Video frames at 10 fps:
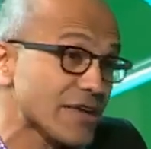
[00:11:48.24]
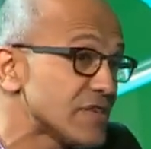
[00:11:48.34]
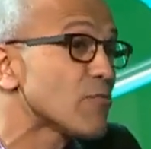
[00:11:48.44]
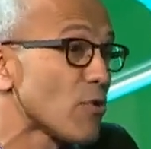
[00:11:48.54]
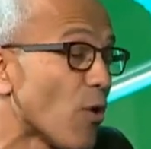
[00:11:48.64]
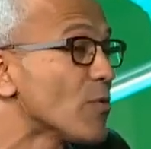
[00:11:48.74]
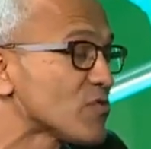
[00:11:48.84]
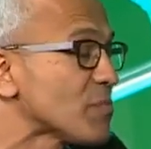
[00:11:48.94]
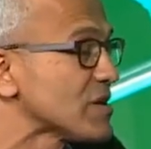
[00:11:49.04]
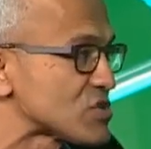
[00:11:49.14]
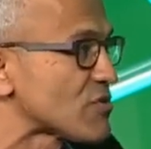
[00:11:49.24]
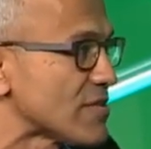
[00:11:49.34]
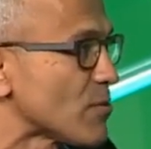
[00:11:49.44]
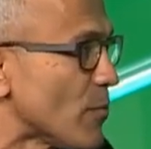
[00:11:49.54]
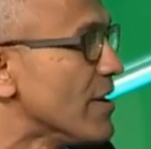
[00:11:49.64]
I think, will always be a
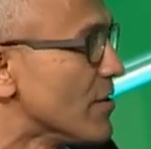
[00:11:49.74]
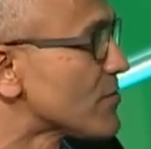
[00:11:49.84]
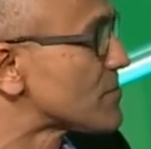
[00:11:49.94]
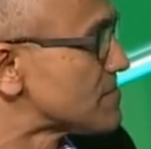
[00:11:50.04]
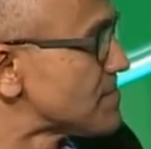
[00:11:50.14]
strength of Windows.